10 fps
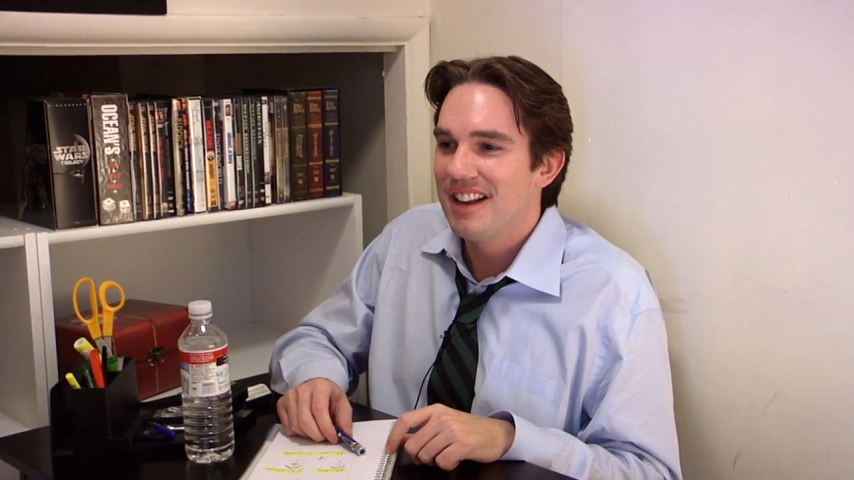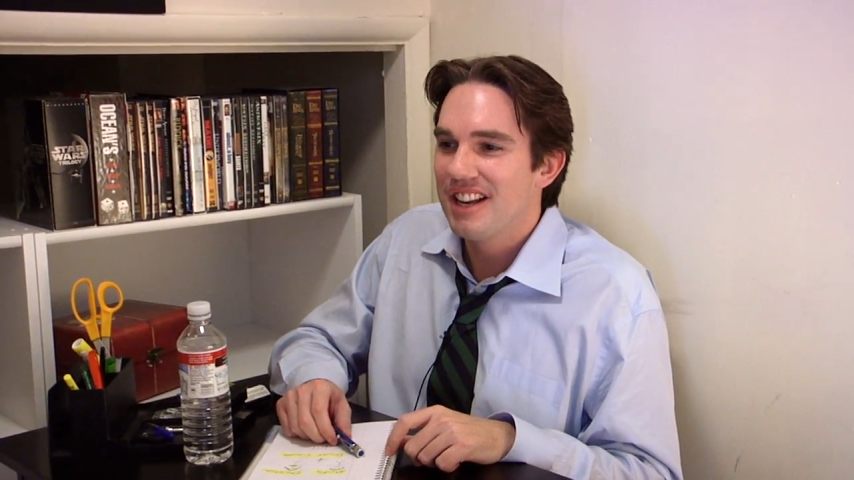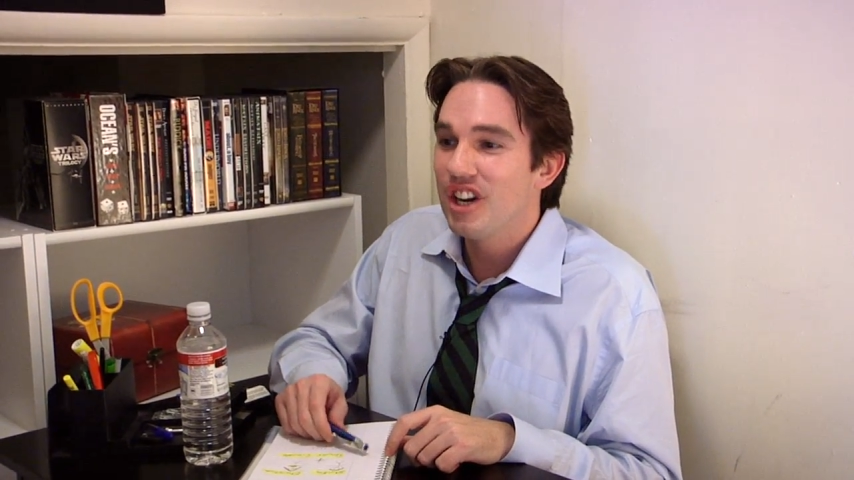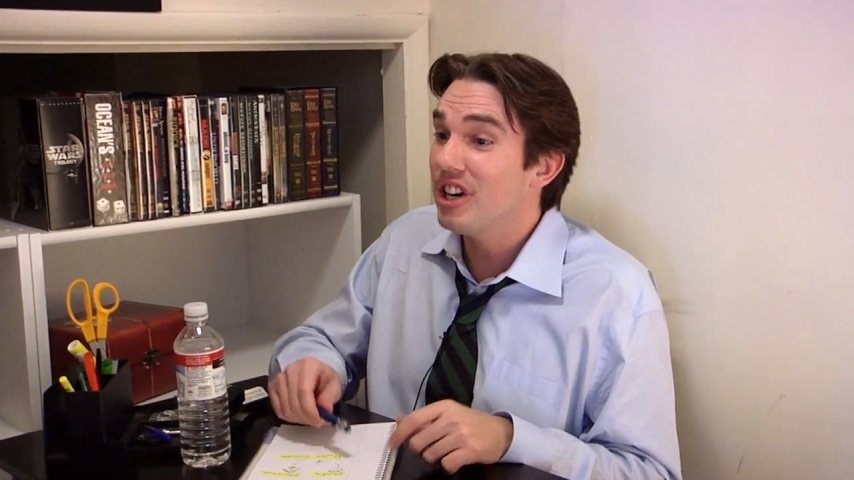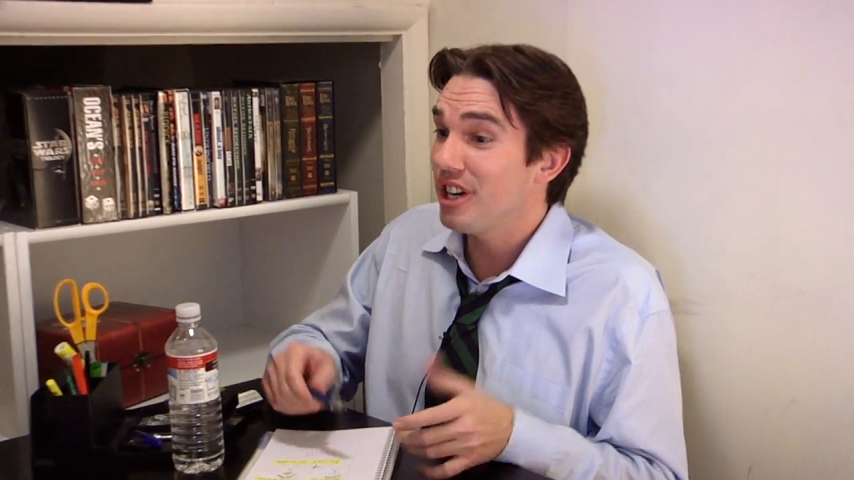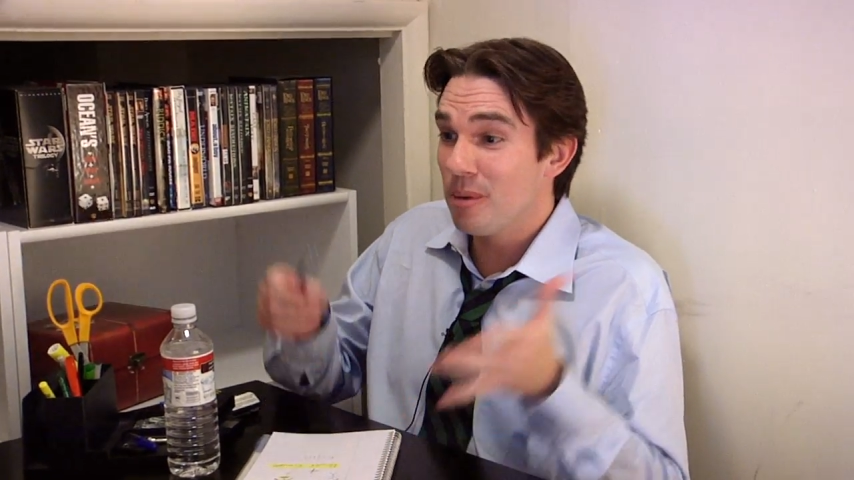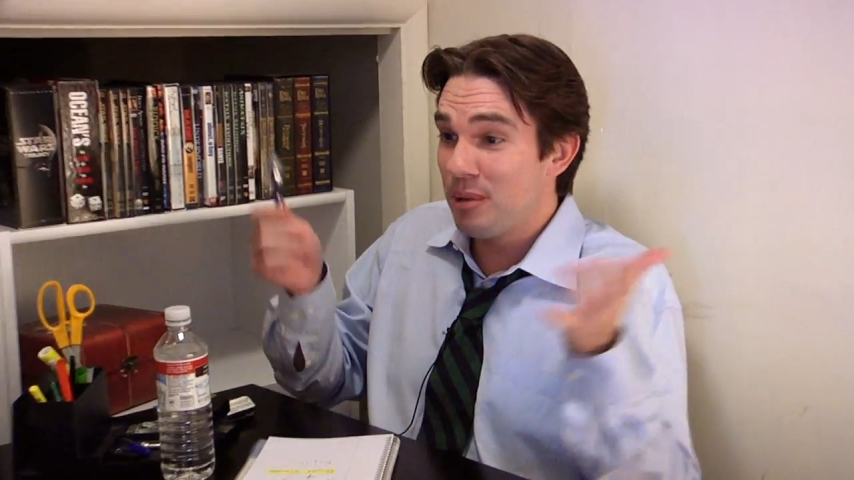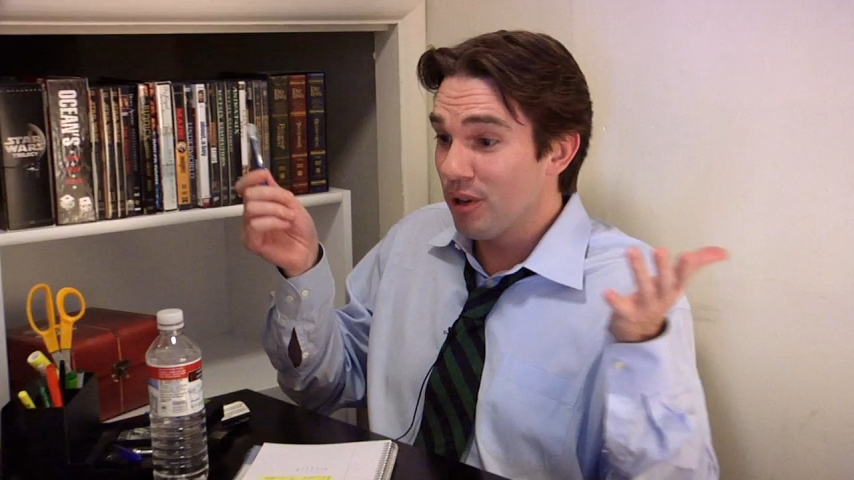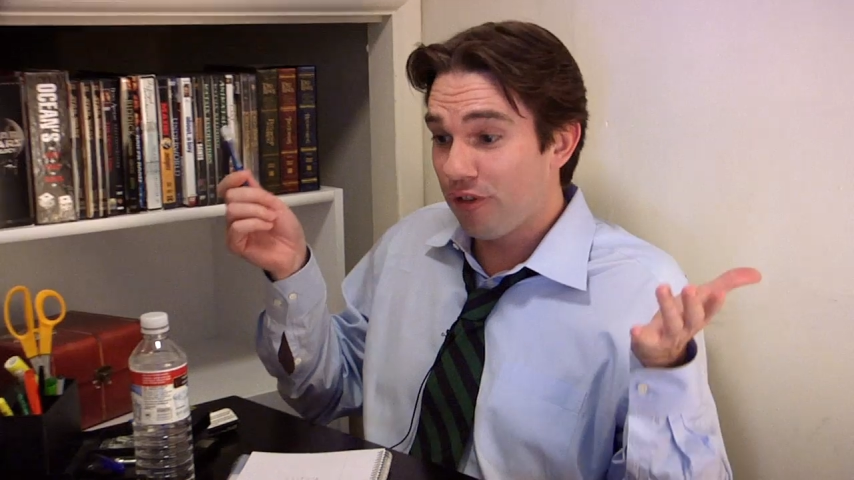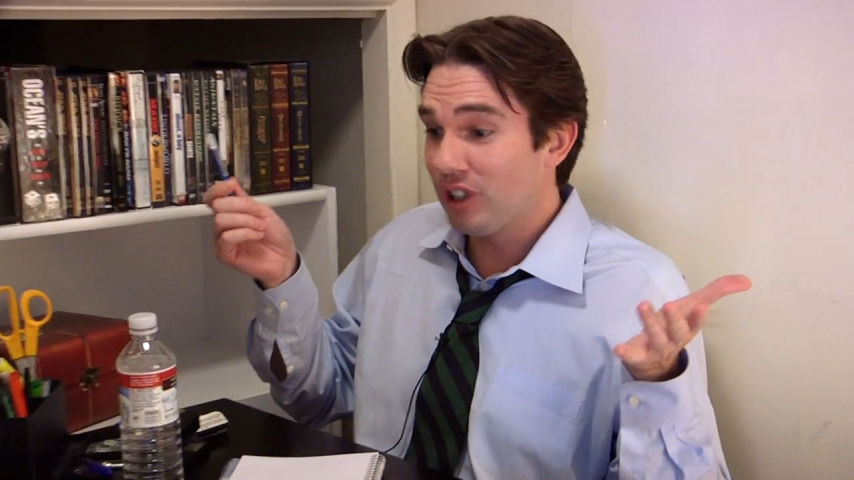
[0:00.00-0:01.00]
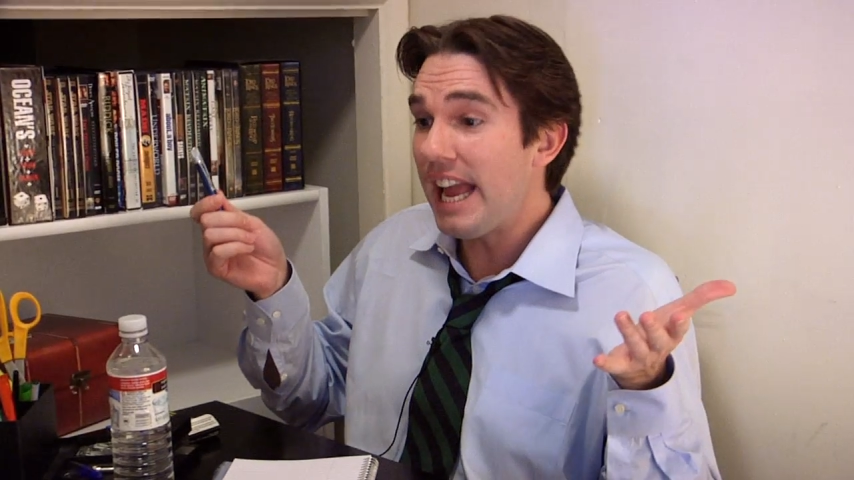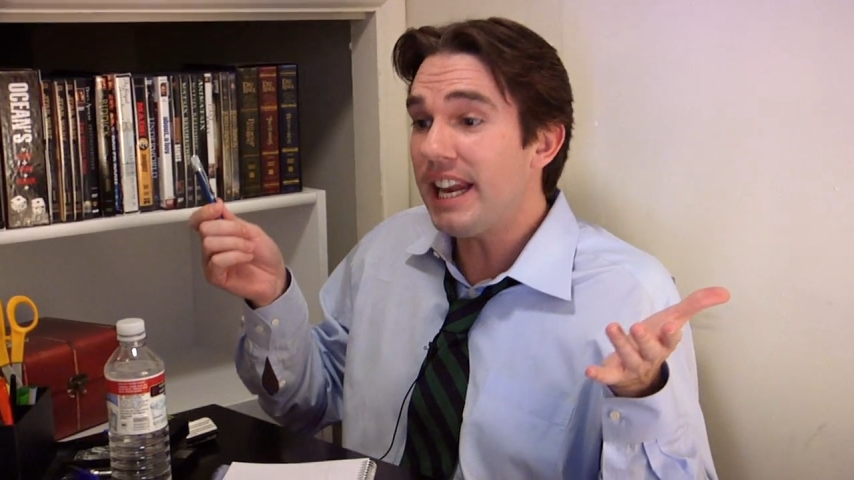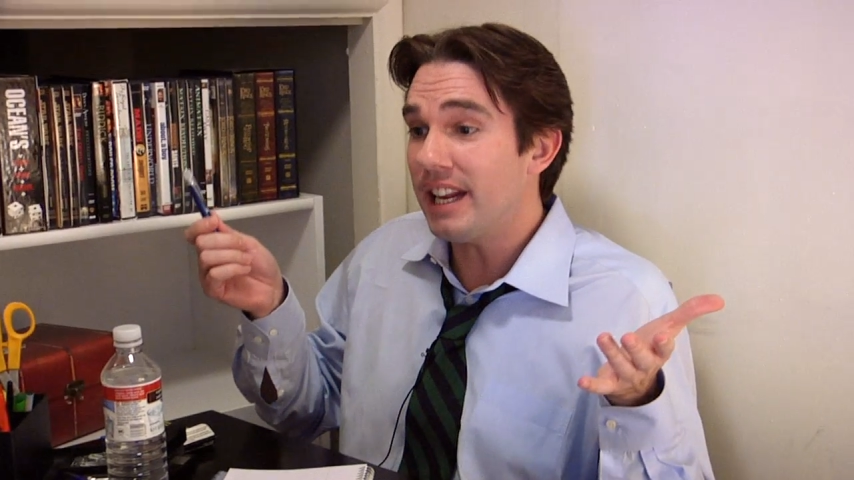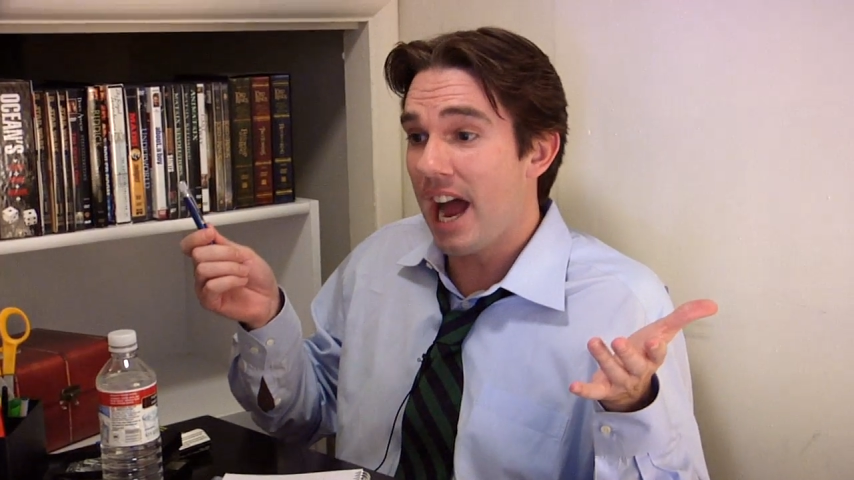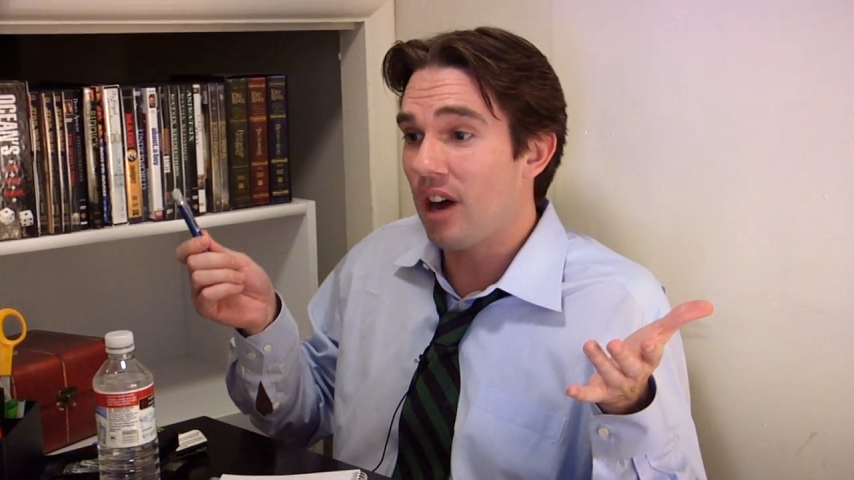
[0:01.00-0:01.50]
you're you're a beautiful
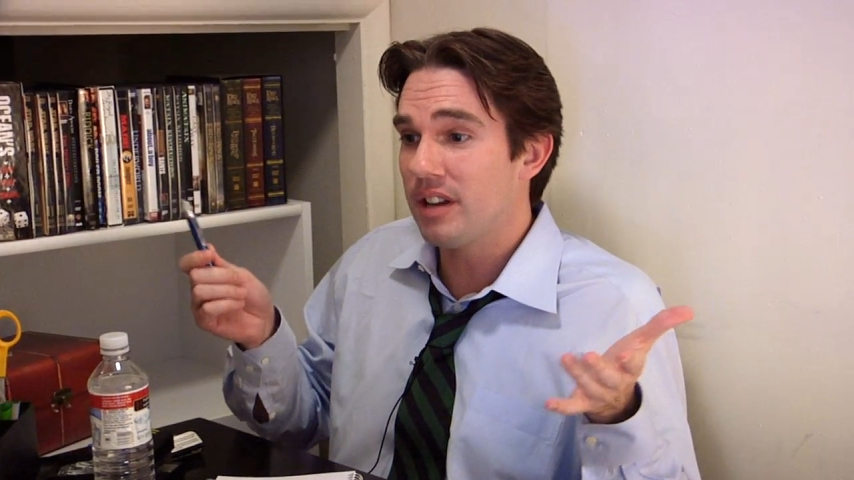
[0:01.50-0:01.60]
lady now,